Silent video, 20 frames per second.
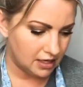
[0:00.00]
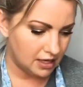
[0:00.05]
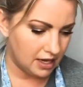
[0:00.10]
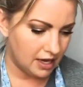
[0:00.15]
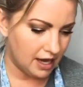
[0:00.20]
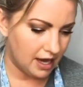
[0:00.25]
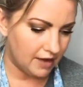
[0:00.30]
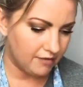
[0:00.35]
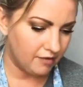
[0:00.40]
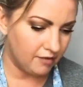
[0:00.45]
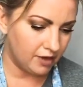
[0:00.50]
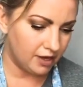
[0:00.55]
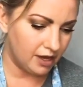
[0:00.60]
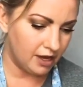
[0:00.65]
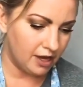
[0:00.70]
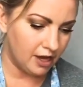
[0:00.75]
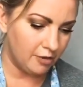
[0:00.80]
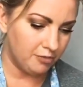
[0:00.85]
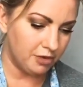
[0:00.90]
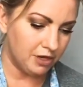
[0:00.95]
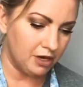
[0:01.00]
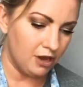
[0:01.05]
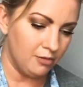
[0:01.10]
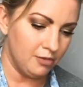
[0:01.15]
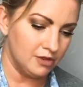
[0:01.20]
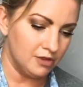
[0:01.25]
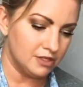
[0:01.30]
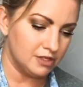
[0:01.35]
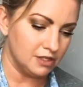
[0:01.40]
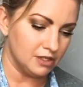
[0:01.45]
half of a cup. It
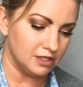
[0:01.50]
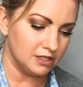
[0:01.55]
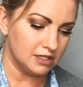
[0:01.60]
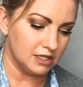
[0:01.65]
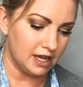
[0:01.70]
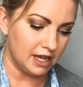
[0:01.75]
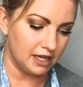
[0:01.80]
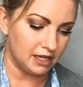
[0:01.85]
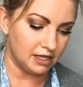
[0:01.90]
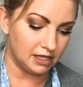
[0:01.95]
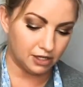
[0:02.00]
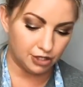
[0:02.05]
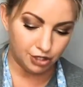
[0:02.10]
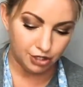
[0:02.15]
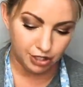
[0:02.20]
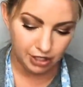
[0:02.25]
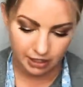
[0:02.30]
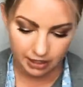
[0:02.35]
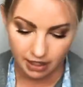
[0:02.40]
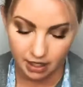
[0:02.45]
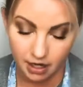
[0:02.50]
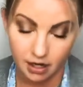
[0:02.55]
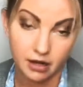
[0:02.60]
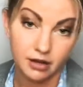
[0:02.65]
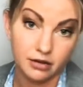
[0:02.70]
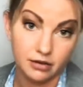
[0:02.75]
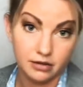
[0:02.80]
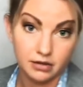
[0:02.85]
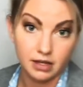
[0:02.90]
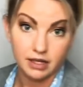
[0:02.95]
almost looks like cookie
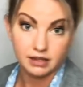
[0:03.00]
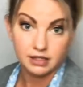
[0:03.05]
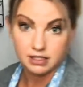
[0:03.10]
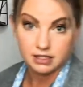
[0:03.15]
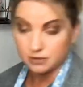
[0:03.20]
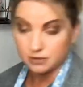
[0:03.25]
dough at this